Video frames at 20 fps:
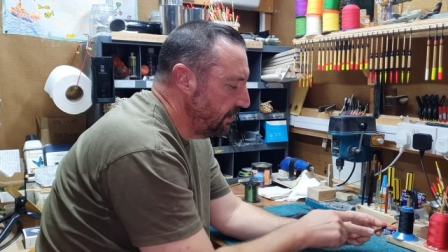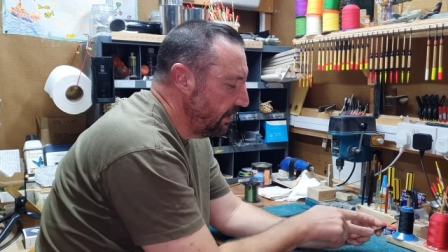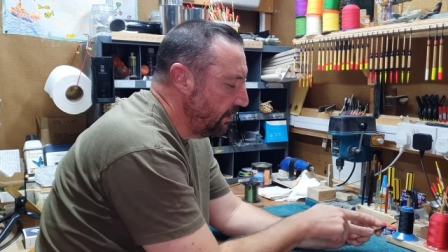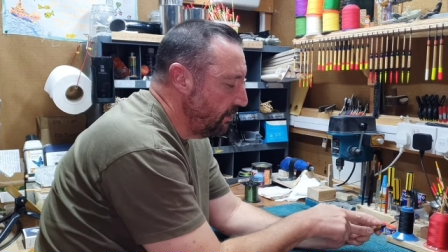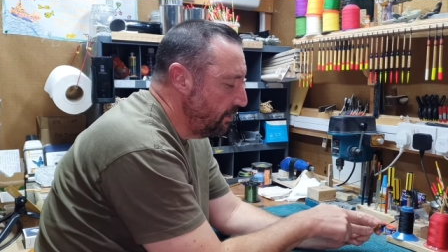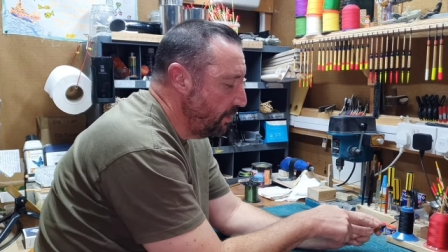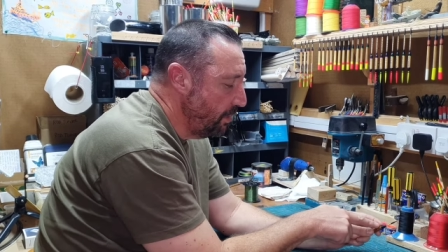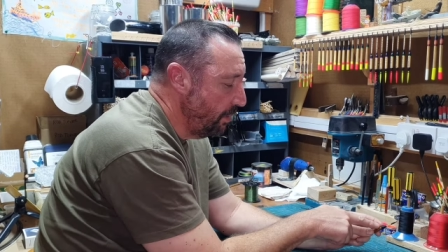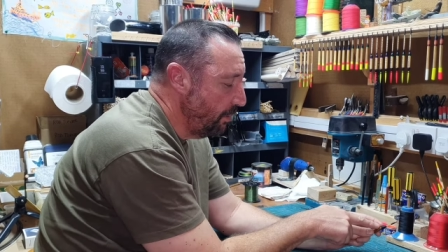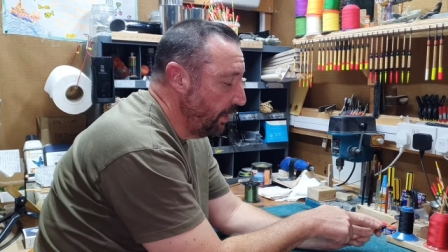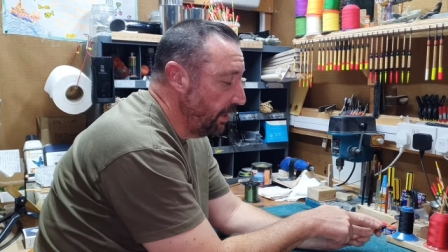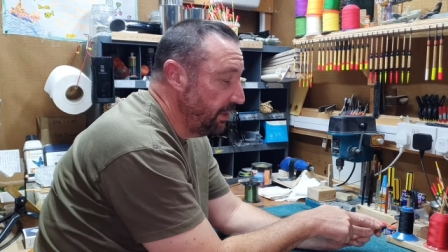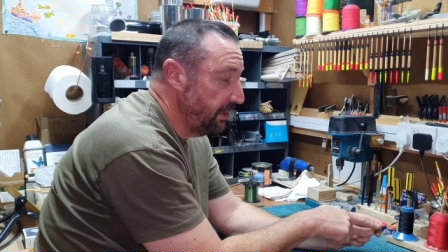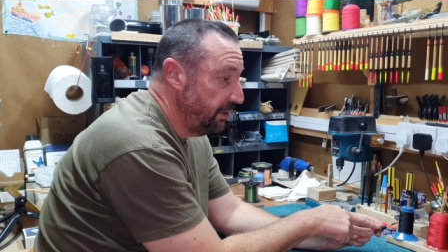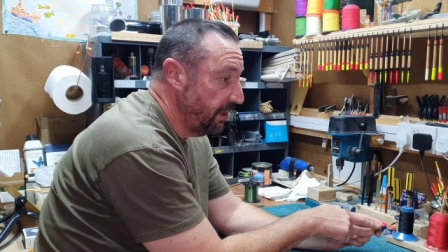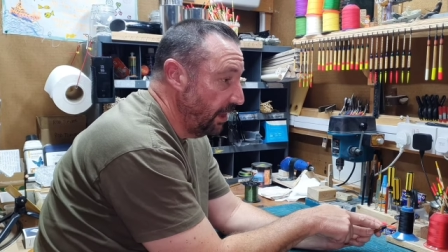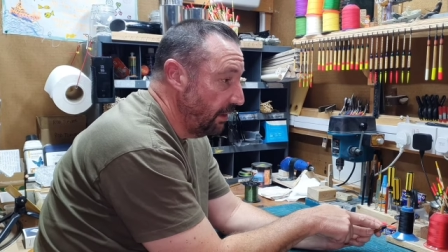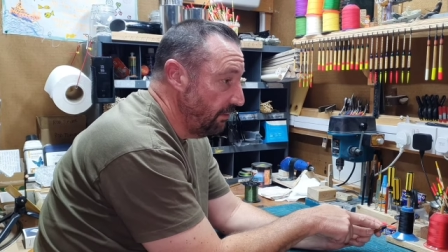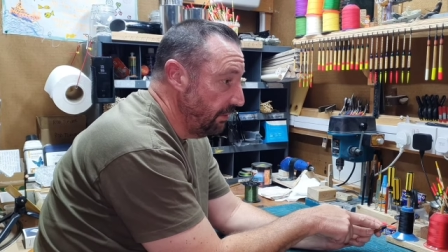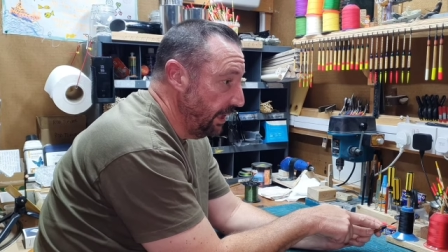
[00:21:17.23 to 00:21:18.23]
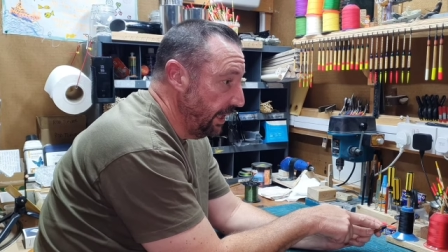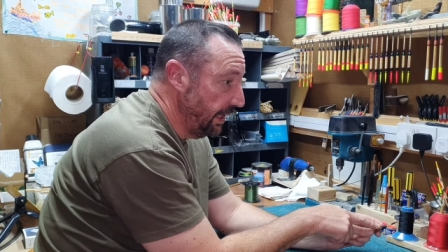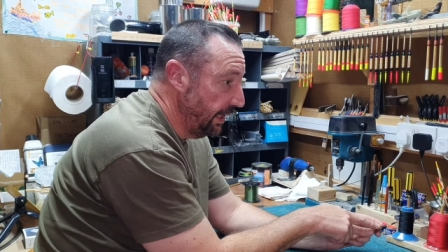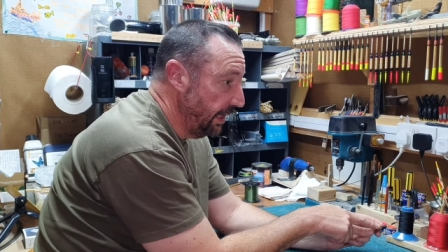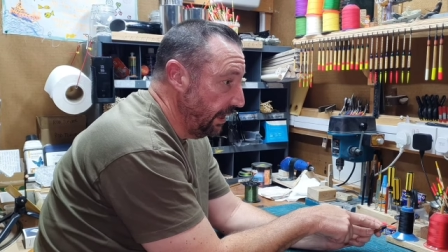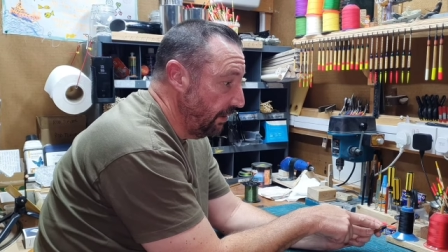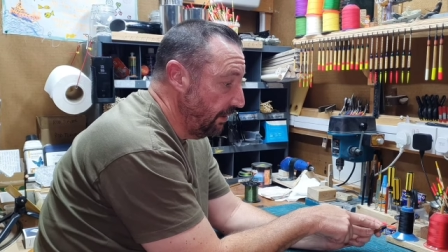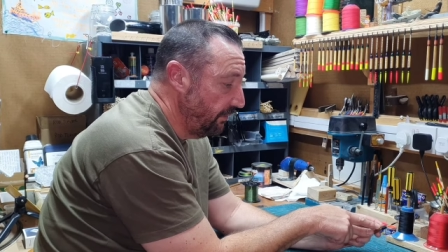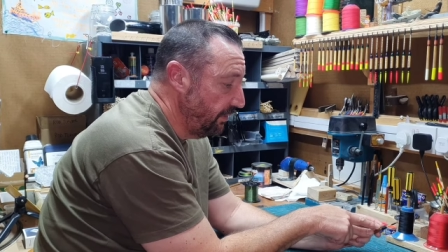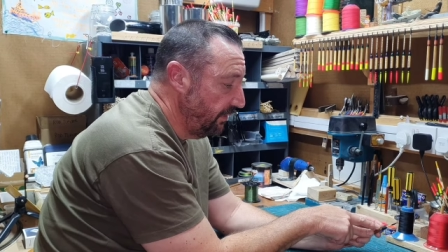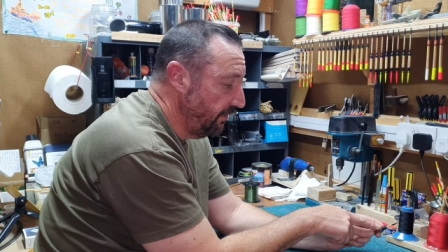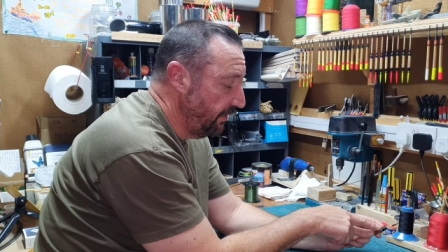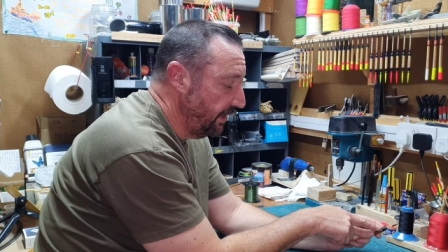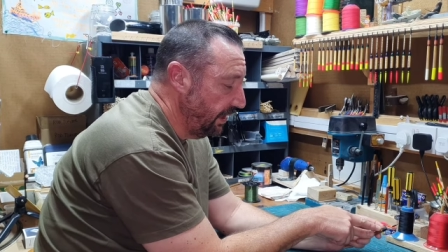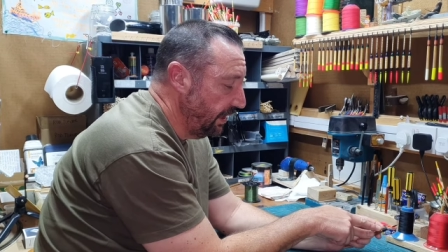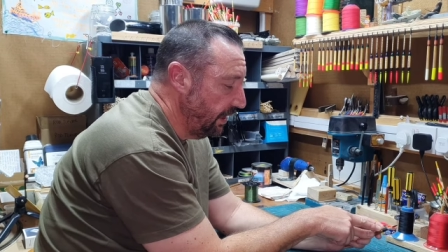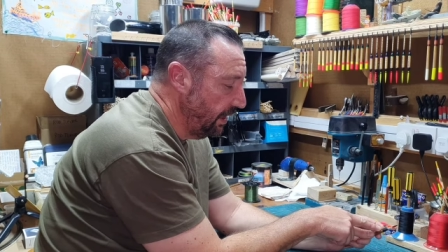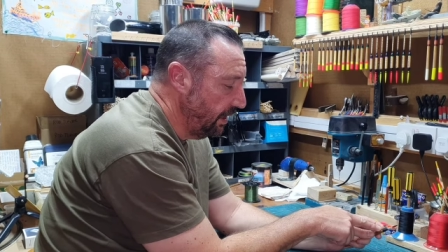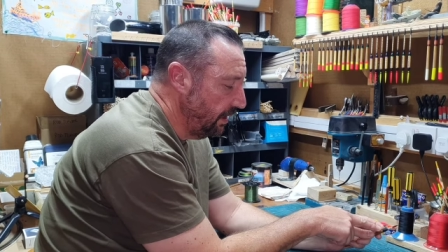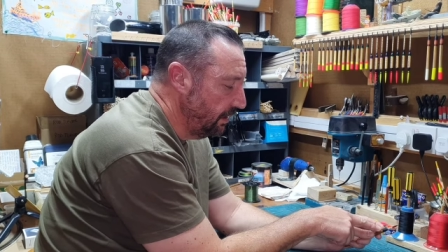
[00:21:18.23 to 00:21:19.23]
So remember, don't let go of your
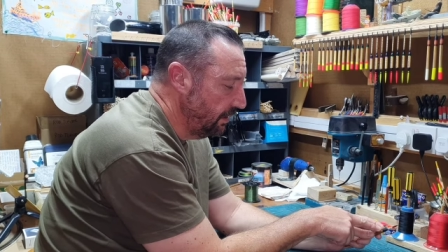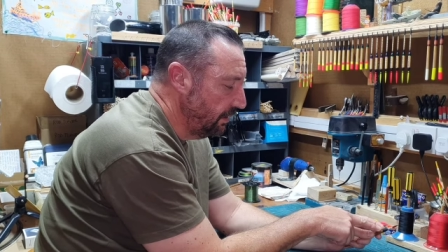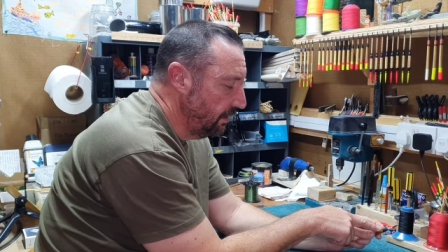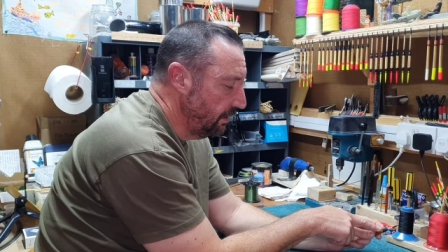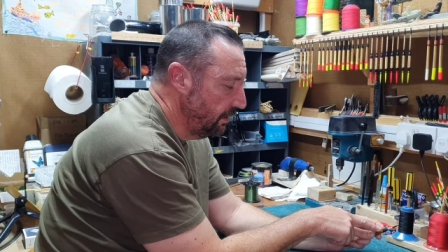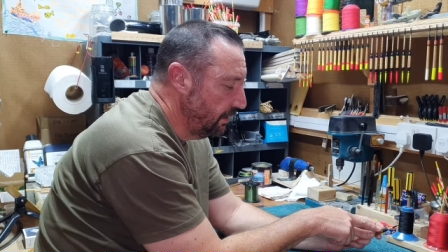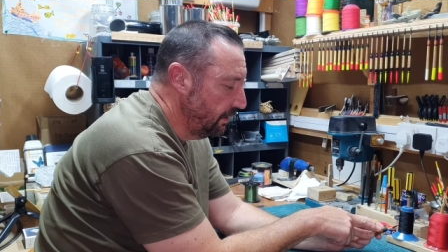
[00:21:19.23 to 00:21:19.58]
finger.